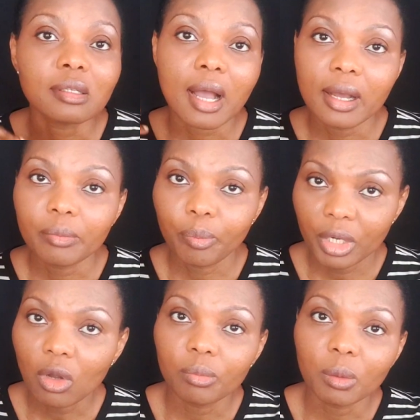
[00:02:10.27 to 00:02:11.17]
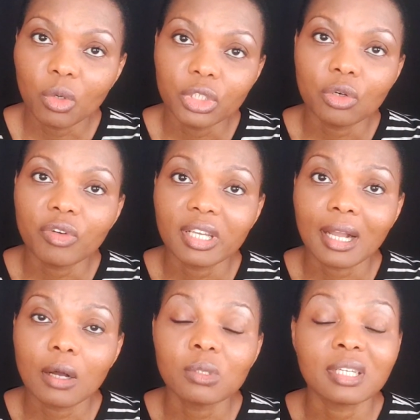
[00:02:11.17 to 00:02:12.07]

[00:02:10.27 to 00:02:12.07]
and pick up the money over the counter.